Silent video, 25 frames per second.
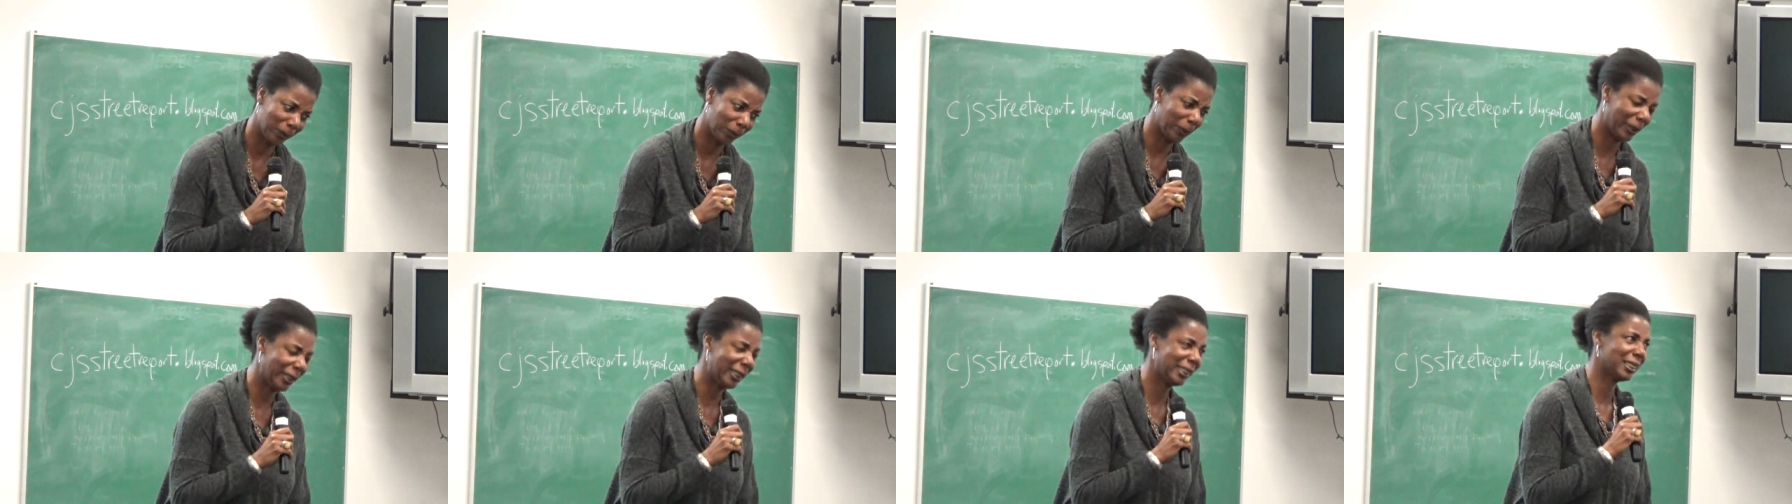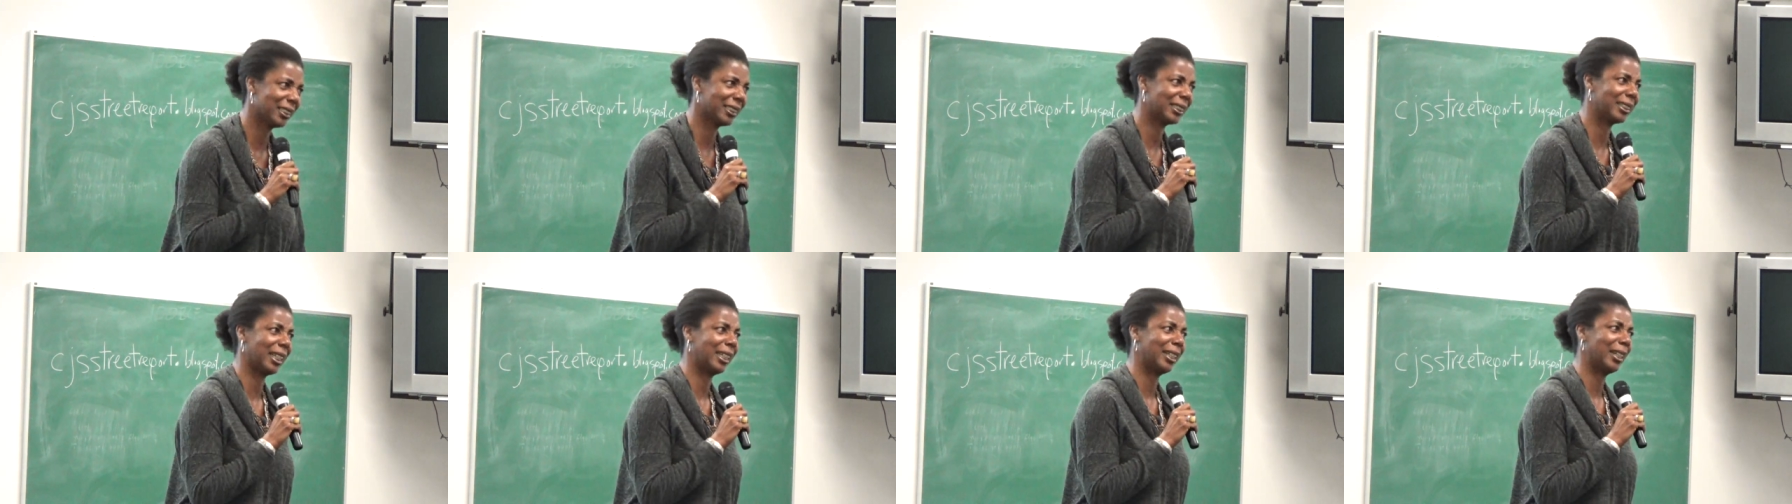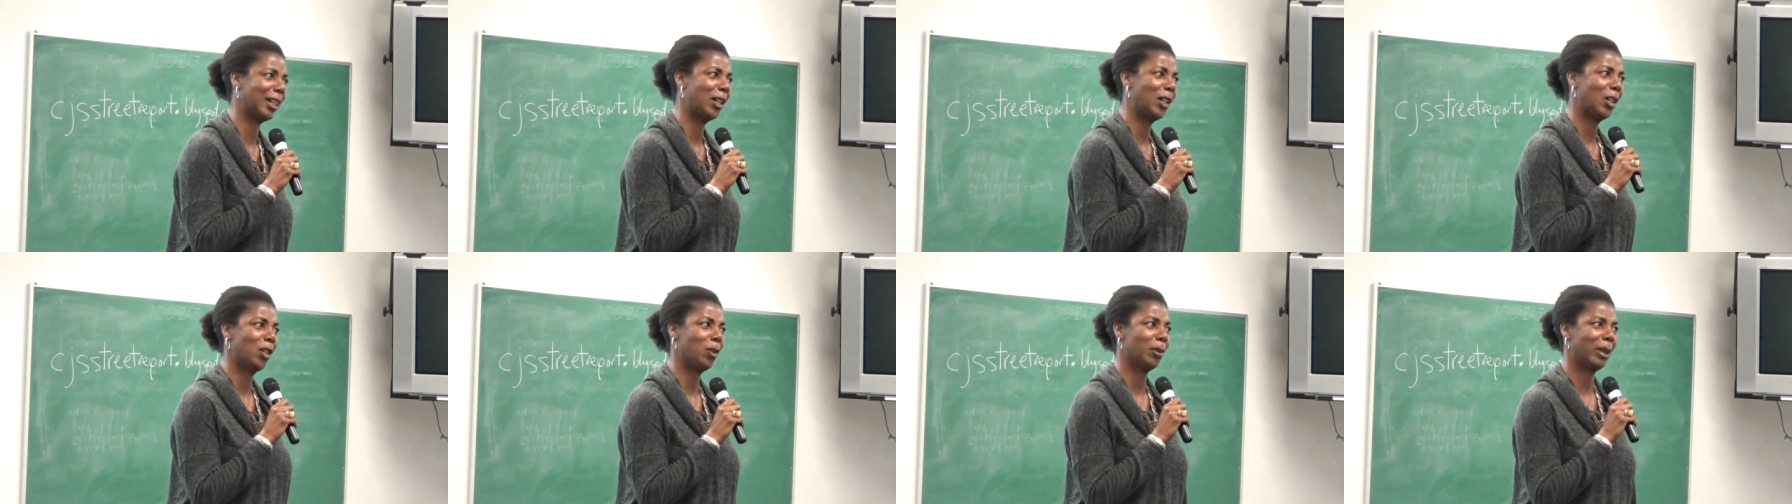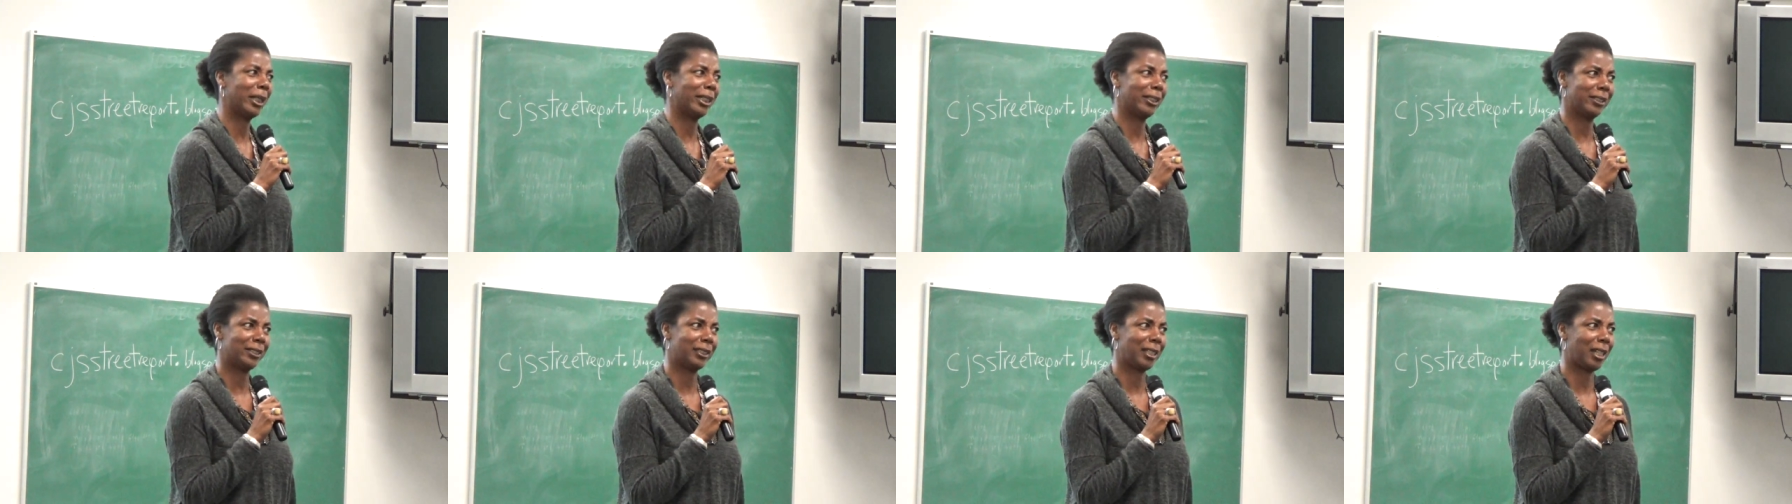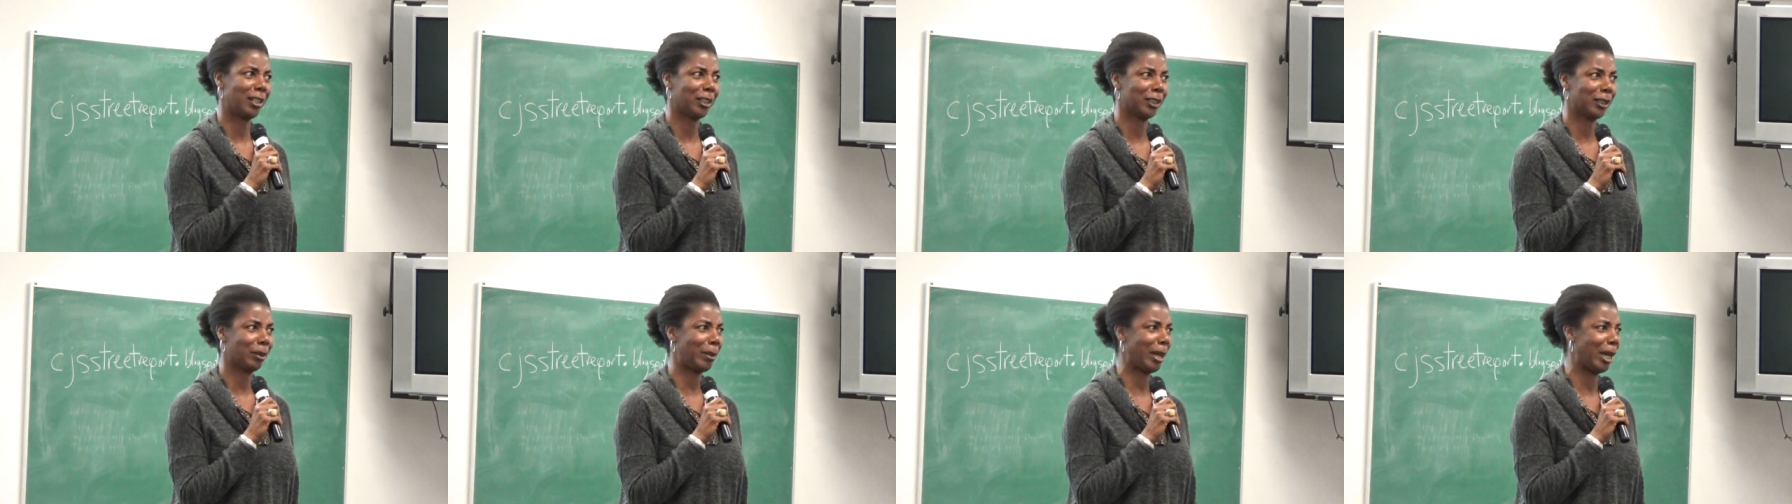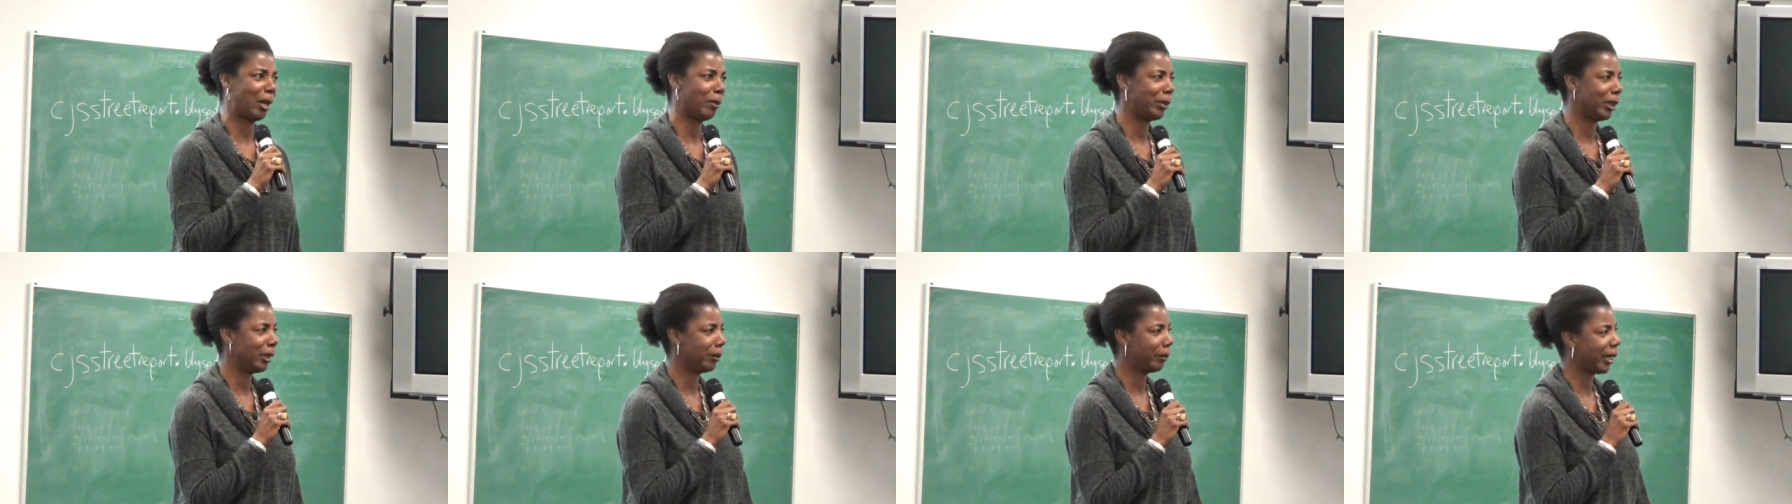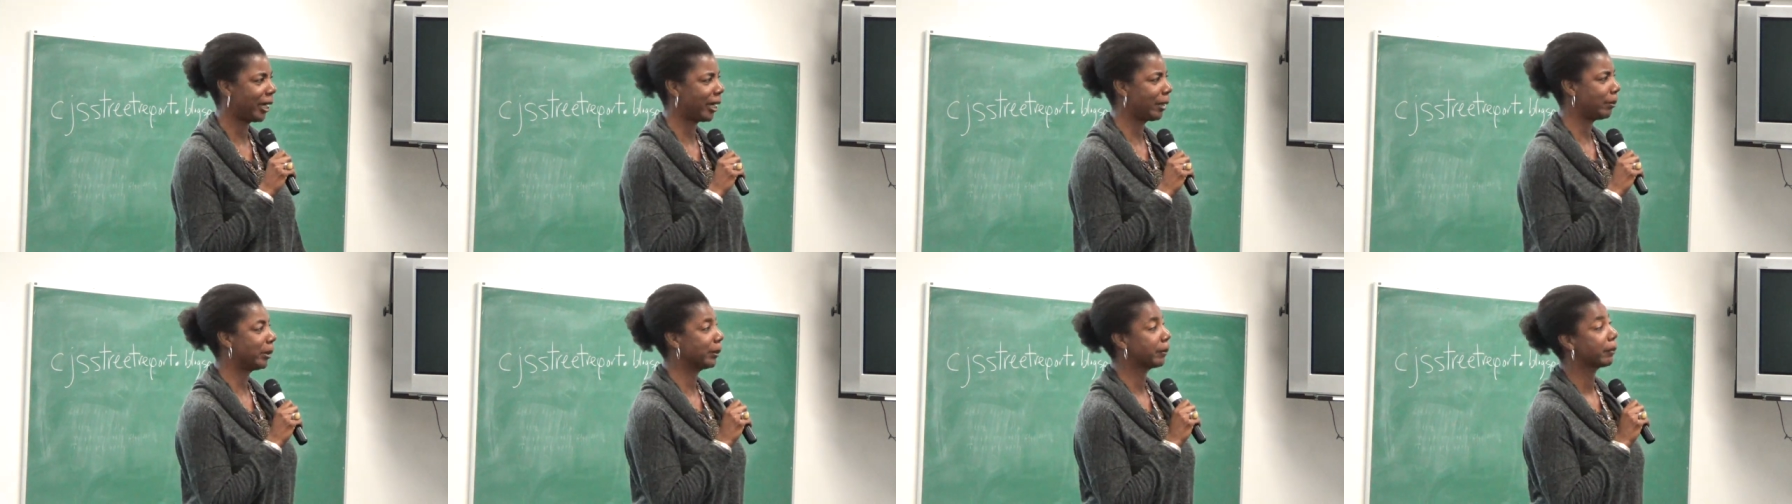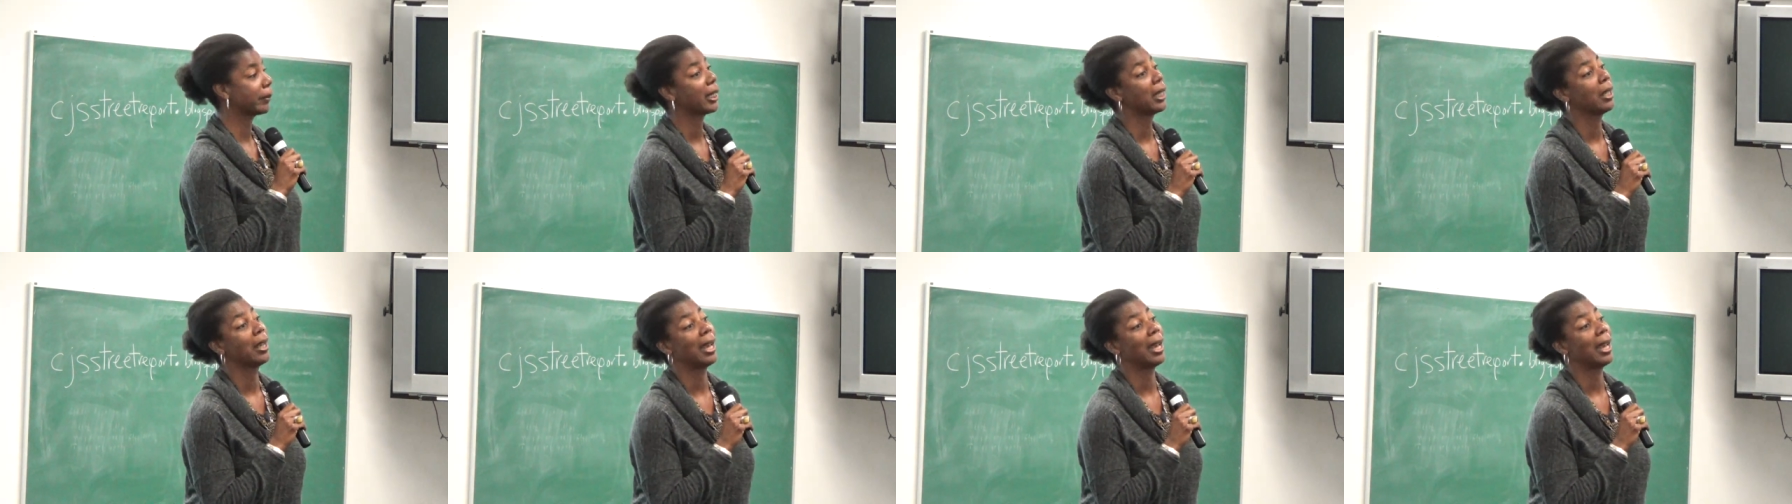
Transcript: is at home, are you talking about me, baby?